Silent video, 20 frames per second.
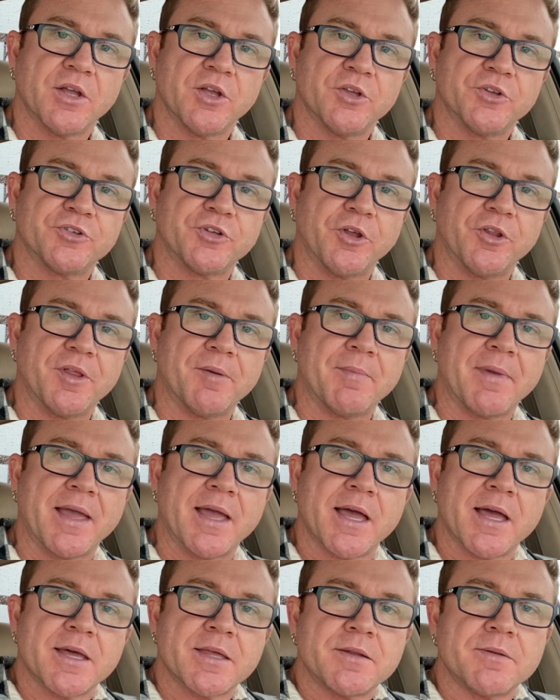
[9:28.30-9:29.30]
So the
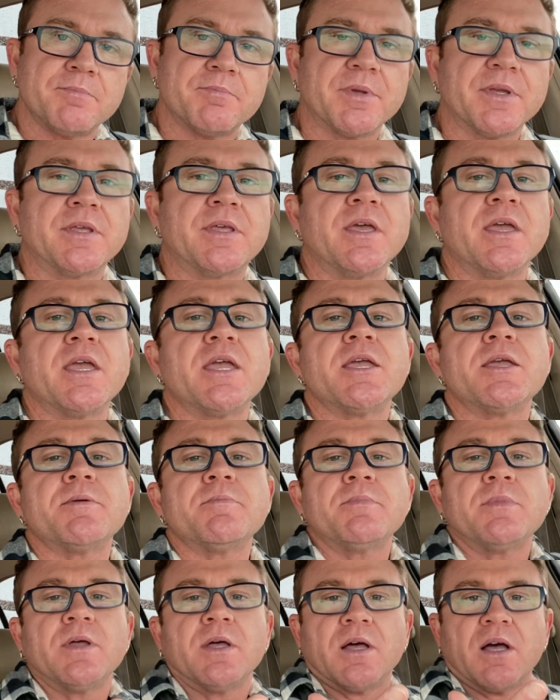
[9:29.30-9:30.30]
man
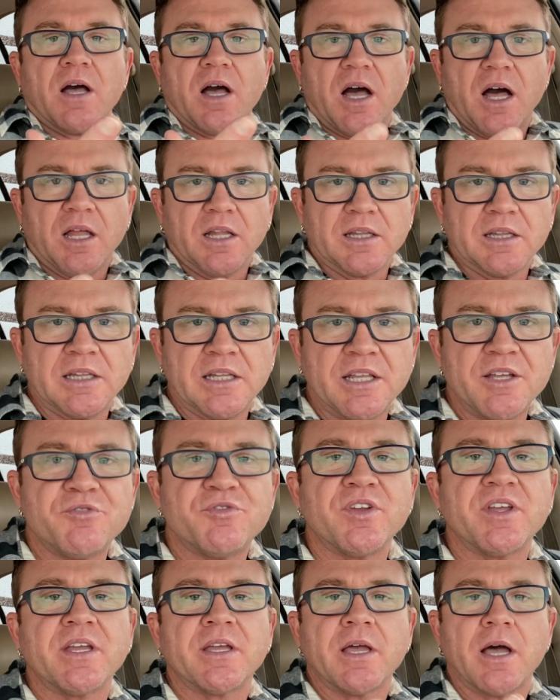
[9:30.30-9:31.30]
became a
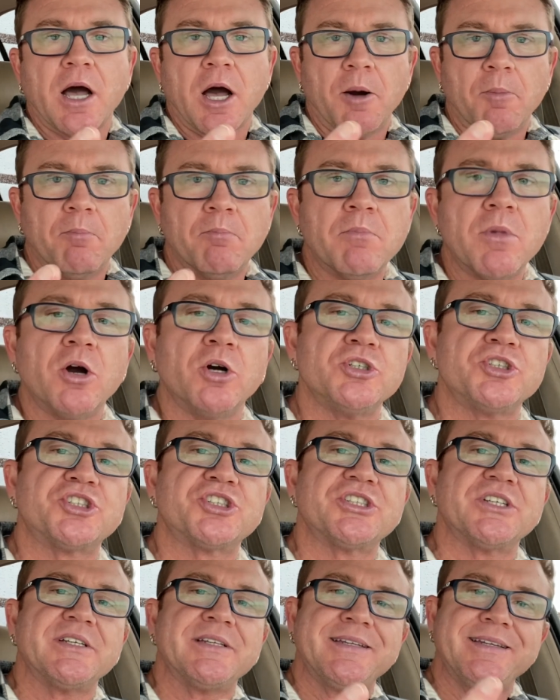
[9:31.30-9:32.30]
living
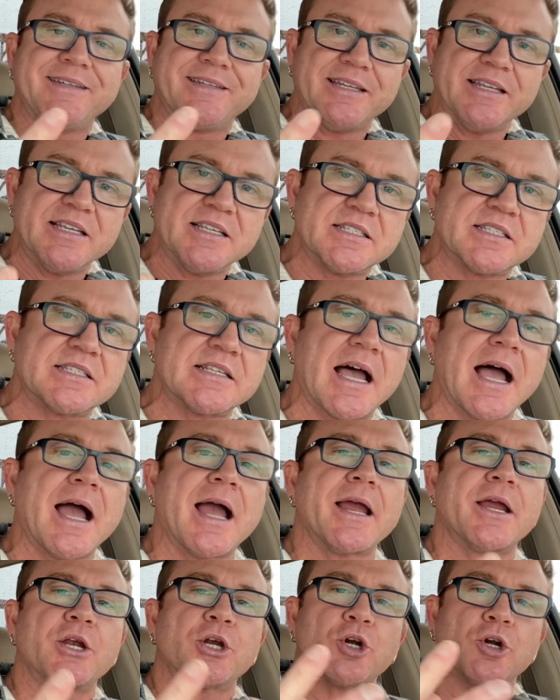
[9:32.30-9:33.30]
emotion,
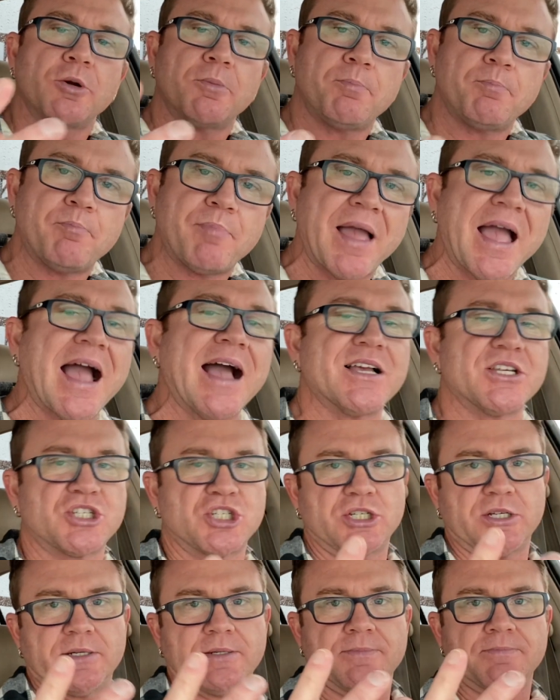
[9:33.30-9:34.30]
desire,
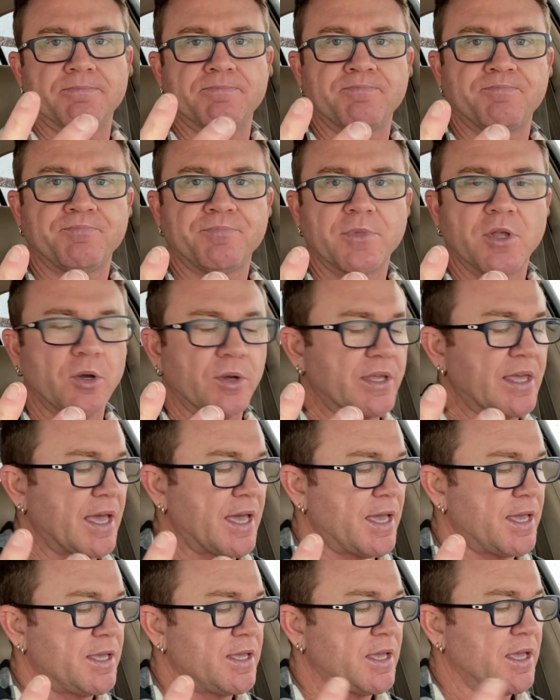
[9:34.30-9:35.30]
passion.
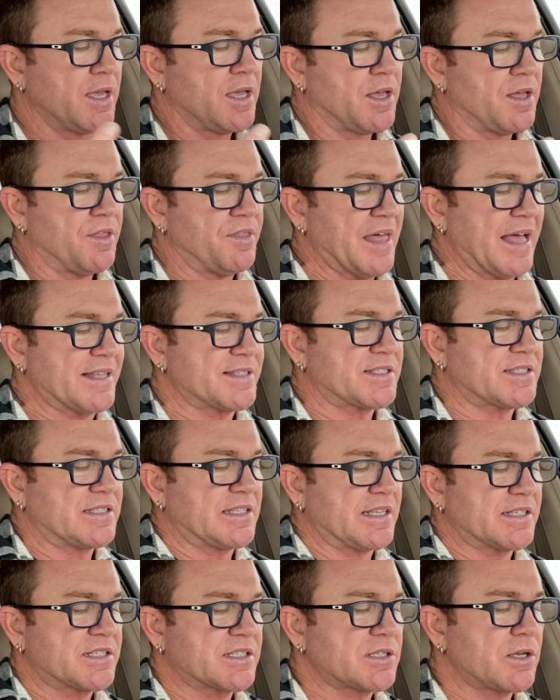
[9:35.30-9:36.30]
Okay? That's
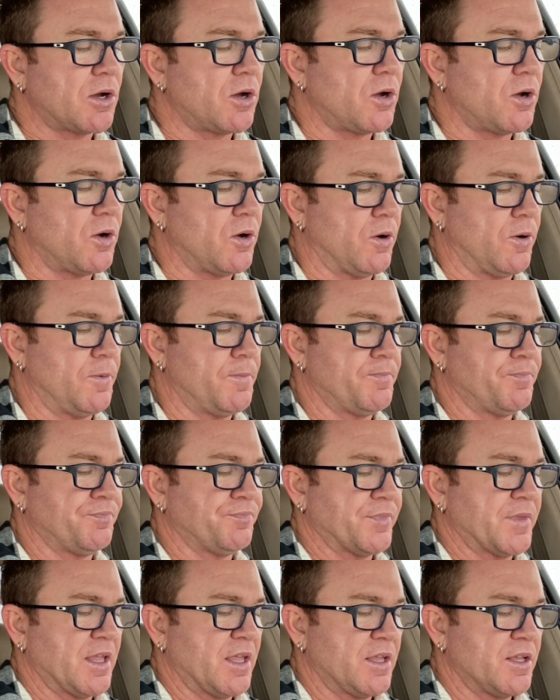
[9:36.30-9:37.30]
the soul.
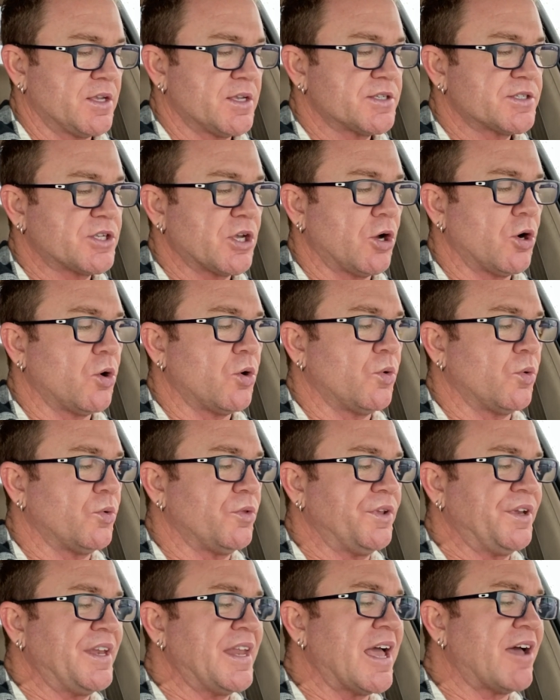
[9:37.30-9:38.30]
So
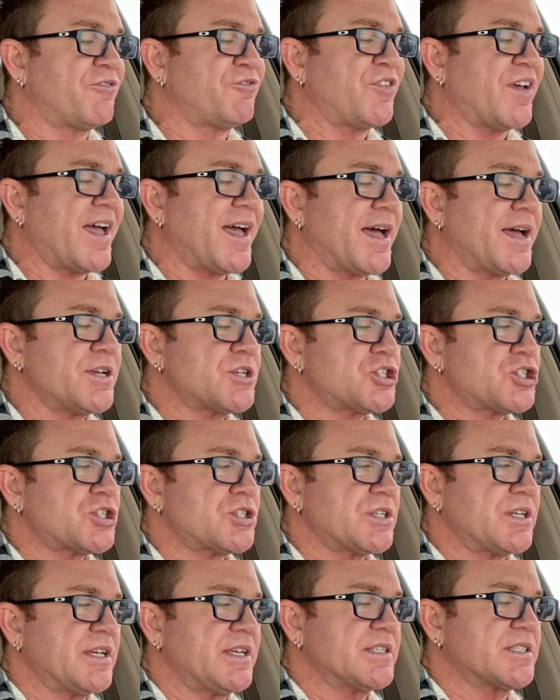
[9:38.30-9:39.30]

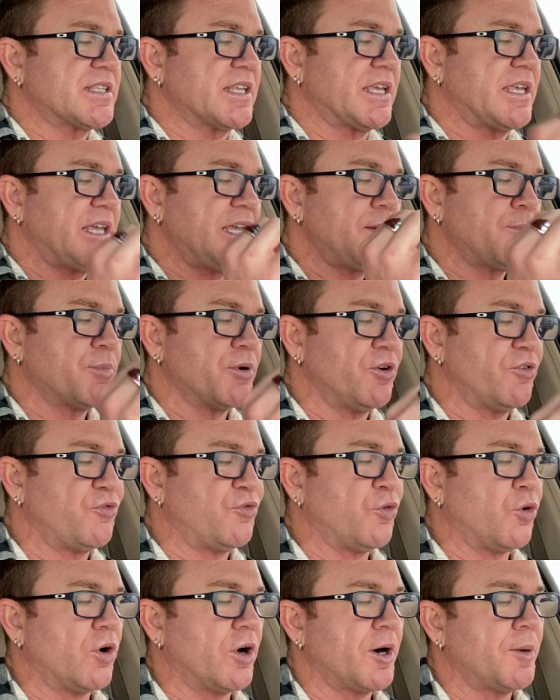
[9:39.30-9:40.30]
nephesh is the Hebrew
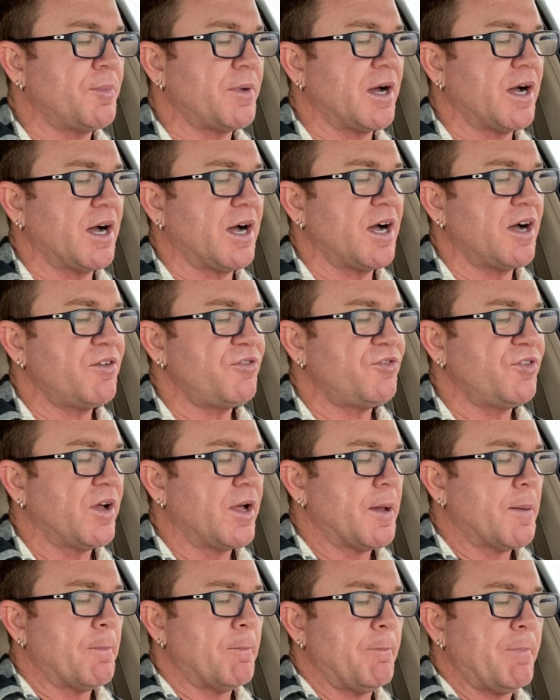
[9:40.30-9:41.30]
form of,
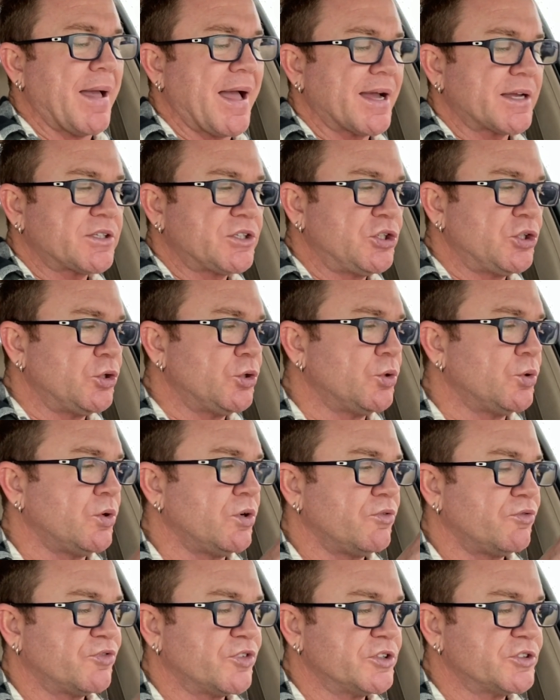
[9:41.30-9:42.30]
back to
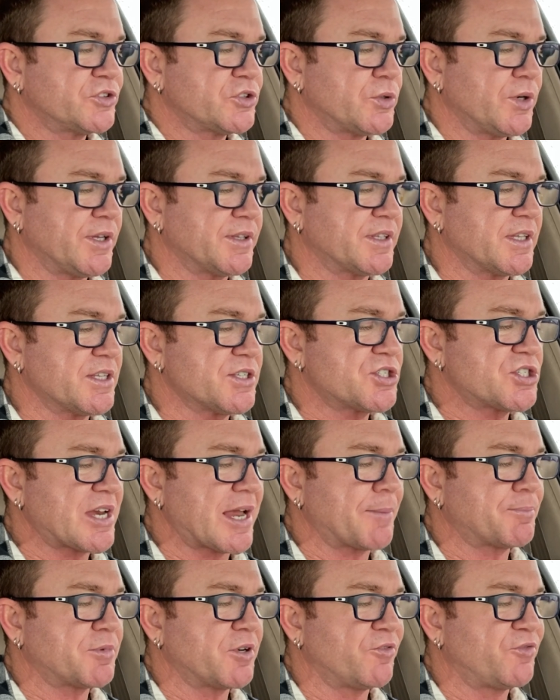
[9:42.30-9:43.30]
1 Corinthians
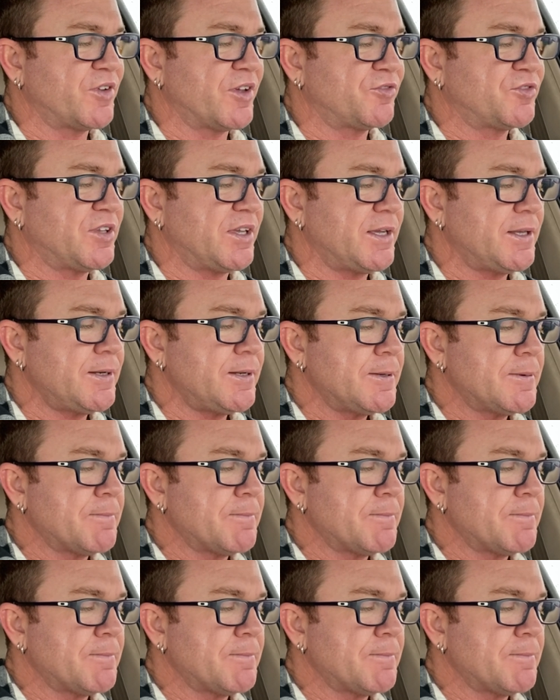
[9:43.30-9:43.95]
chapter 15,